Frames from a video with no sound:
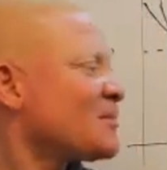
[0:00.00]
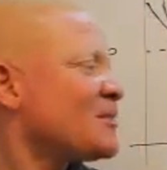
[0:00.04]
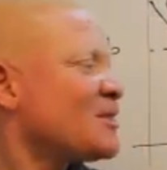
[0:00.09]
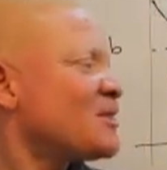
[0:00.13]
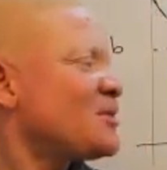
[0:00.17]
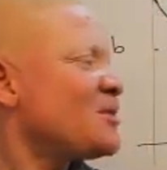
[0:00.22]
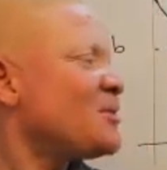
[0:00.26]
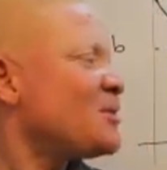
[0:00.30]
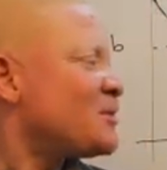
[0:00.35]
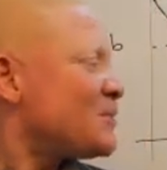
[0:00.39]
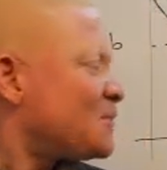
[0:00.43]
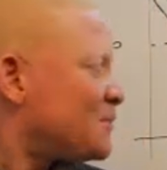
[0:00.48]

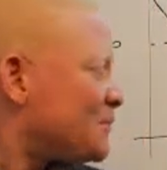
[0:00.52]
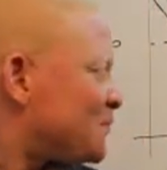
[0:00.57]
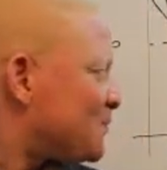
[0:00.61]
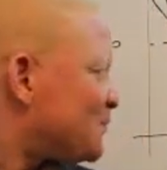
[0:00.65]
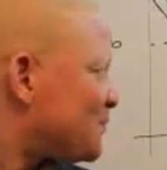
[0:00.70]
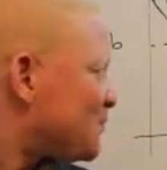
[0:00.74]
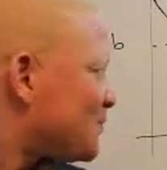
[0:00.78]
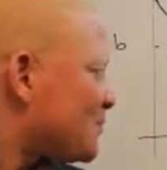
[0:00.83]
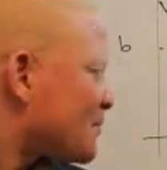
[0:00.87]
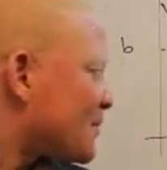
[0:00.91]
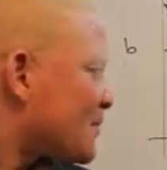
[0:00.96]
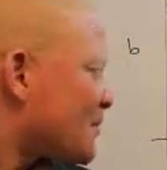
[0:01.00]
So
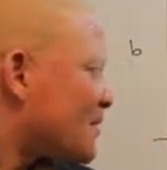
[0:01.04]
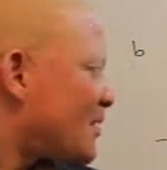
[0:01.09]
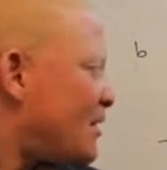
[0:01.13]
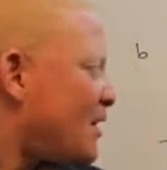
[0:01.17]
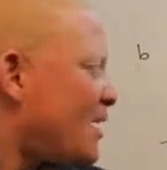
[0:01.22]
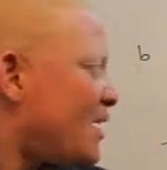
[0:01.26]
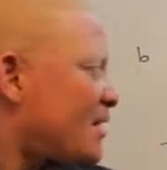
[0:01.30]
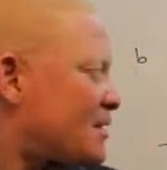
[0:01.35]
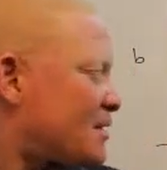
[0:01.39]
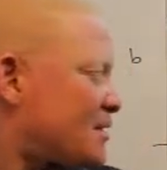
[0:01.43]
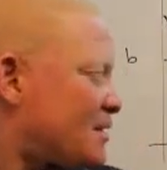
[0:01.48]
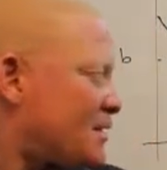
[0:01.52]

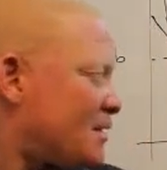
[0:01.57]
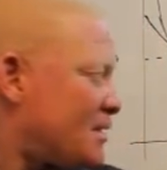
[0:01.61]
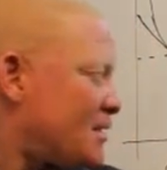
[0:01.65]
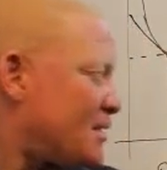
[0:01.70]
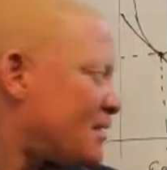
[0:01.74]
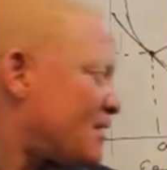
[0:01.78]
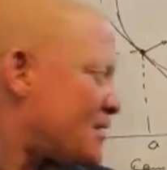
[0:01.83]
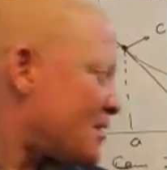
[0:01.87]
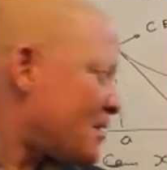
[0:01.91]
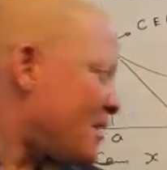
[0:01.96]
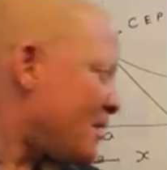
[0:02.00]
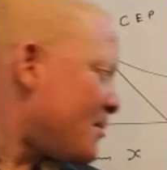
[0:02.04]
that
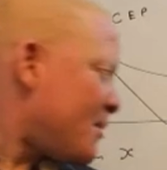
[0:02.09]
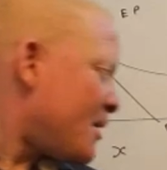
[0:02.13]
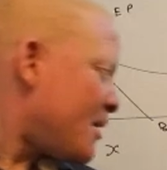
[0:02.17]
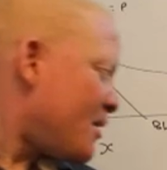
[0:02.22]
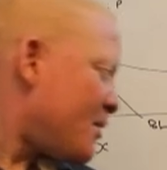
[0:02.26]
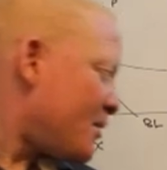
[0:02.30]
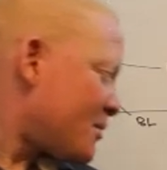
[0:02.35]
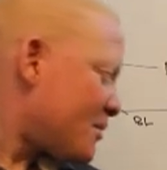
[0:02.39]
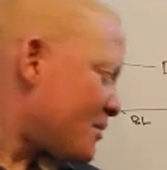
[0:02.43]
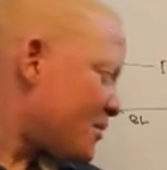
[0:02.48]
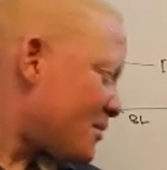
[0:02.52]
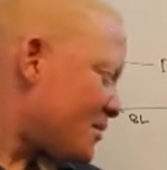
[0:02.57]
is
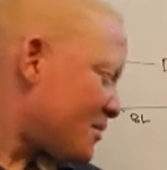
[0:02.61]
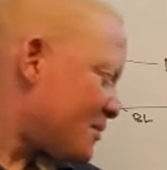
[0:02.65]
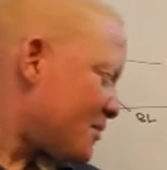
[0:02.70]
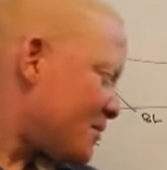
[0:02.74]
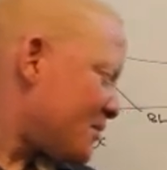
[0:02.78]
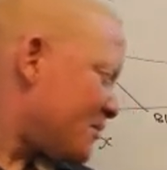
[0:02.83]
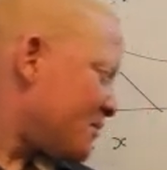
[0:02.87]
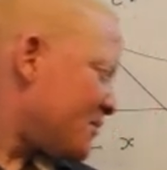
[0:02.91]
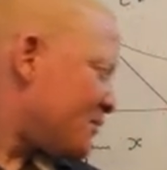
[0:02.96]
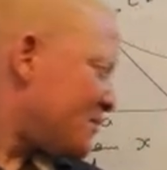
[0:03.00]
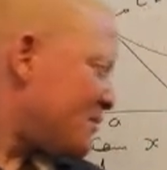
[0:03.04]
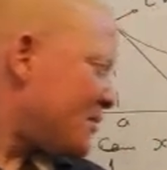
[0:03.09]
about
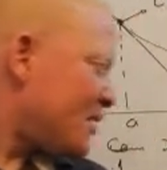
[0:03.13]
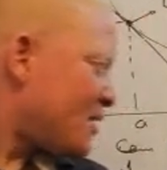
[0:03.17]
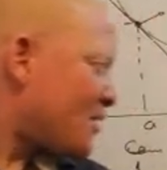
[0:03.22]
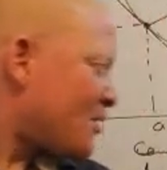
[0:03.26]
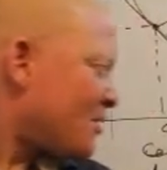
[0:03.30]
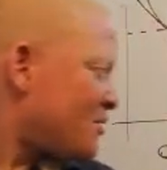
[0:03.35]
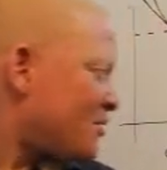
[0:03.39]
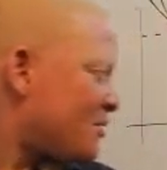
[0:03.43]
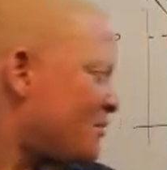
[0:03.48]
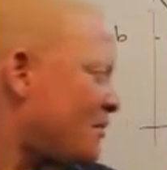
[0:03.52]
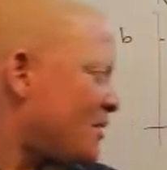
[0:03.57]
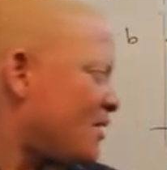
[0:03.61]
the
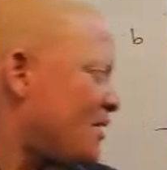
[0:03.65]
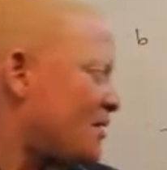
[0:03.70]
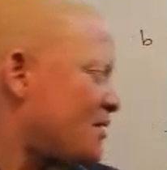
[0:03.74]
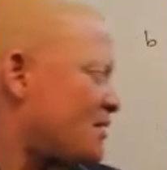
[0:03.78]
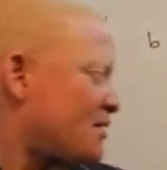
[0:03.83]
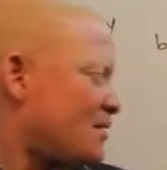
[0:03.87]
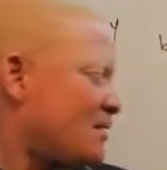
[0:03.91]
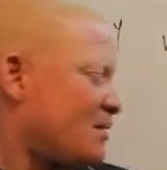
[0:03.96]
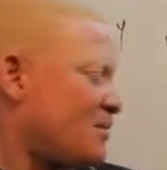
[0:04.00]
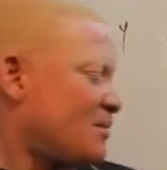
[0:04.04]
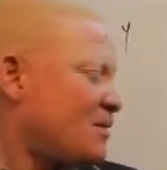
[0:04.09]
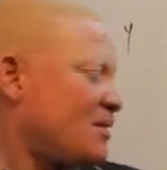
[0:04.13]

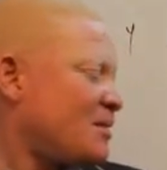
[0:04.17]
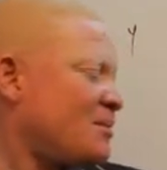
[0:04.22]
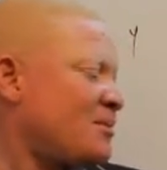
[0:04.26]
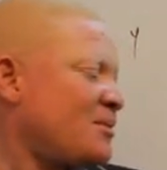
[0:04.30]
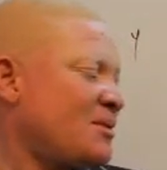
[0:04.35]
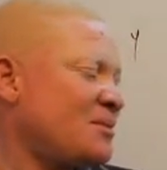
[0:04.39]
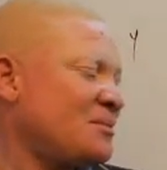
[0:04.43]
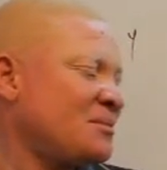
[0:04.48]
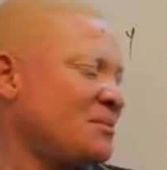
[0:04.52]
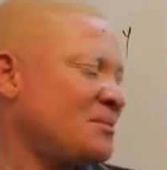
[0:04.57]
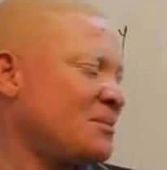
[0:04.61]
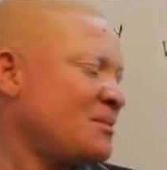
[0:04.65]
consumer's
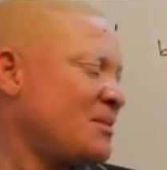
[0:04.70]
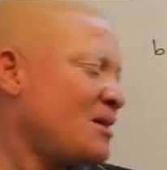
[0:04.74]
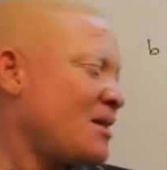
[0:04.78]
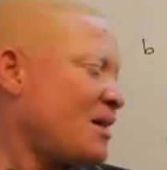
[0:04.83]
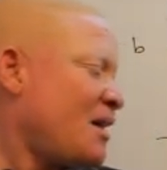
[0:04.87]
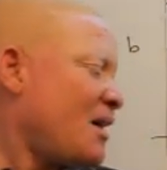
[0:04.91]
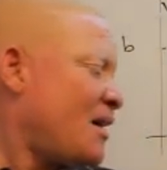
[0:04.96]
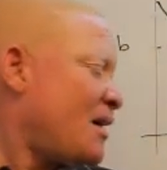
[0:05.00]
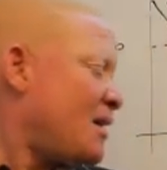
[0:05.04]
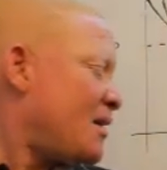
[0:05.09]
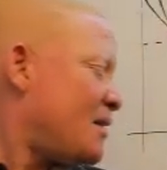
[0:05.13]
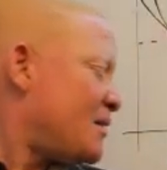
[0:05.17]
equilibrium
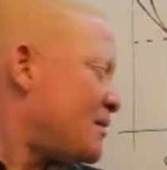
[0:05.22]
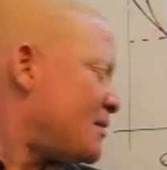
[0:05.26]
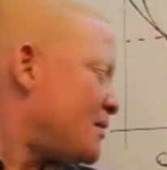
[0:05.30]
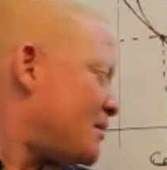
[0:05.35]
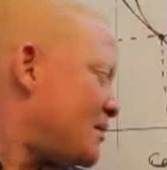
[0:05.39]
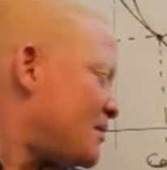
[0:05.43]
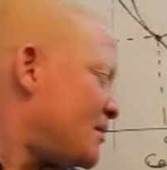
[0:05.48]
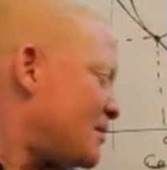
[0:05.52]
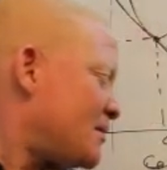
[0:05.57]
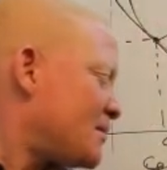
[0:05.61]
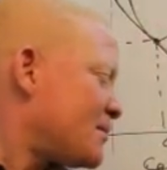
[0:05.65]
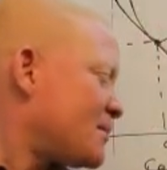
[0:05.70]

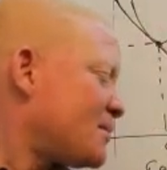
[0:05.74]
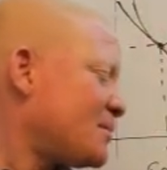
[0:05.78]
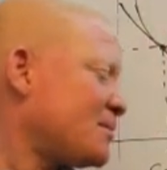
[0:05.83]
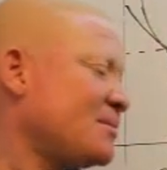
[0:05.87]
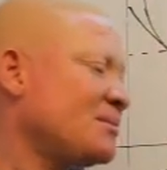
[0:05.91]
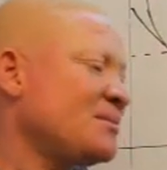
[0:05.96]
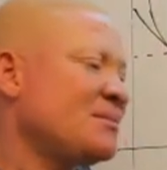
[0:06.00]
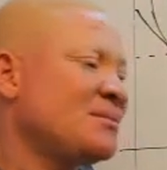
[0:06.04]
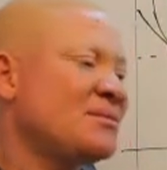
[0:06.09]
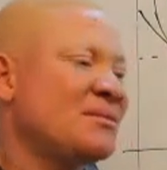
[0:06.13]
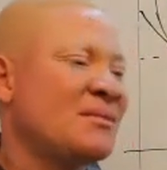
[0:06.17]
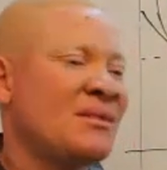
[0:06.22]
and
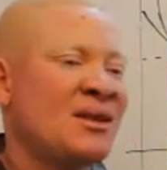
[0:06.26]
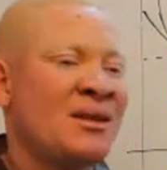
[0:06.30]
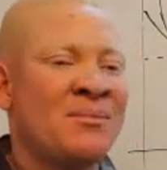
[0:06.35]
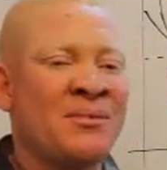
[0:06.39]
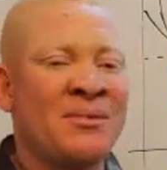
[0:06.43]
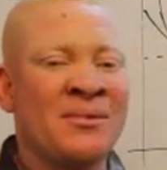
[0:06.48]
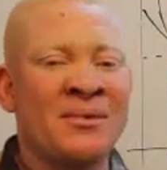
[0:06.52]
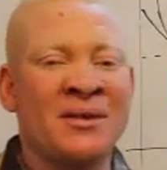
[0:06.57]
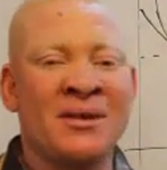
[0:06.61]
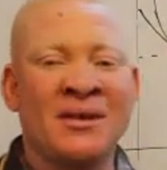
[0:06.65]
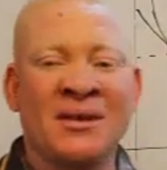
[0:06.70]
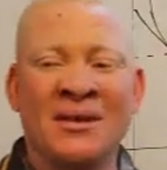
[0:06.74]

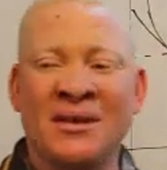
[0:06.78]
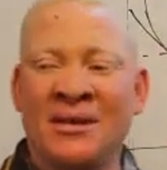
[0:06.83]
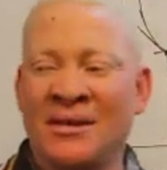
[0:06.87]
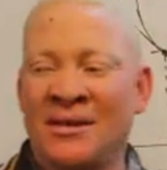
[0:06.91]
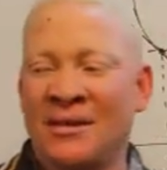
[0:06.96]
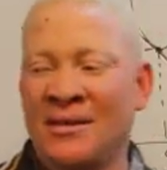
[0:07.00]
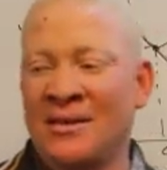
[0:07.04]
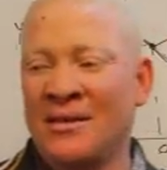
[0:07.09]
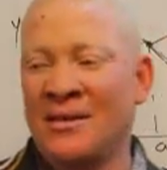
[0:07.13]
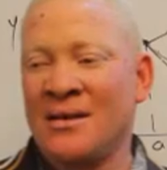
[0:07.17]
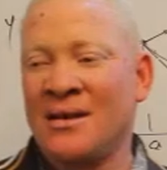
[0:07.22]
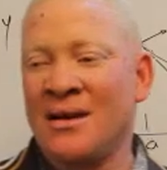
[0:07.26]

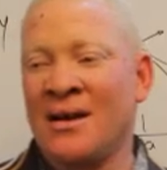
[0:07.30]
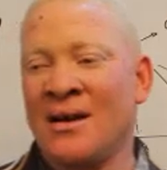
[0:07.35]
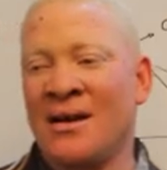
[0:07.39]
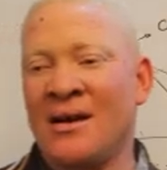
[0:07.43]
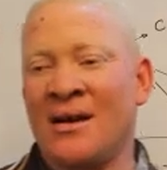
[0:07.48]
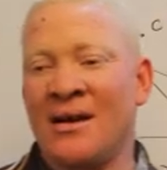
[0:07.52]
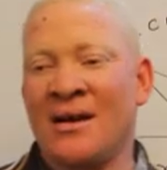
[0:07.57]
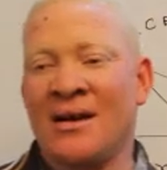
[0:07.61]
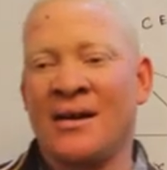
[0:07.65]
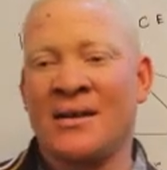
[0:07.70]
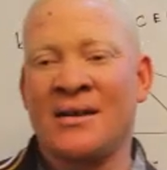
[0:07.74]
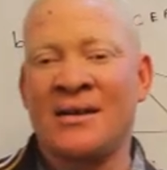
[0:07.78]

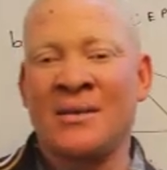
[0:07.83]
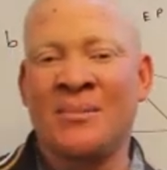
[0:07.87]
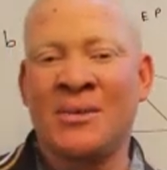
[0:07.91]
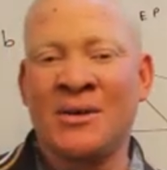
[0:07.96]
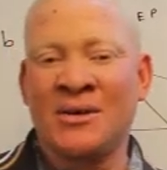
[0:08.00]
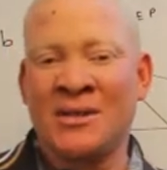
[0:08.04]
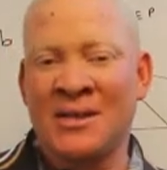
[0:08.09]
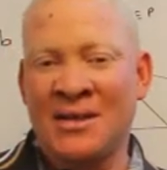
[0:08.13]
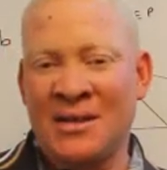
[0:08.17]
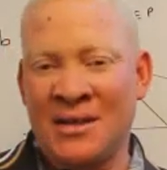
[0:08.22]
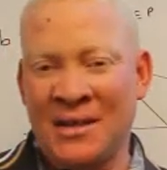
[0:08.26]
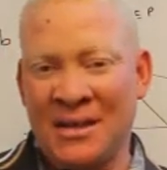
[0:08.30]
the
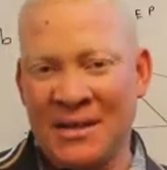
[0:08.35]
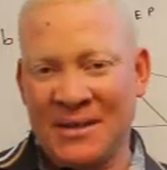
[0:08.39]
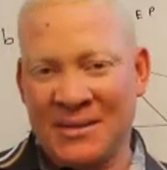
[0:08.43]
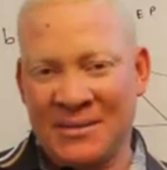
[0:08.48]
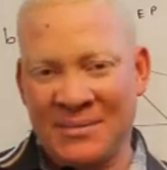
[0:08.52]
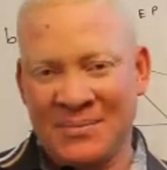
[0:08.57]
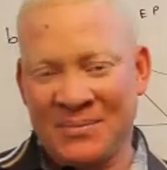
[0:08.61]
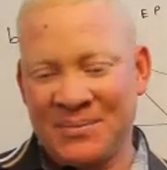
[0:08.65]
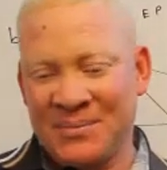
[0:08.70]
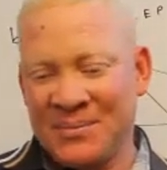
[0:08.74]
budget line.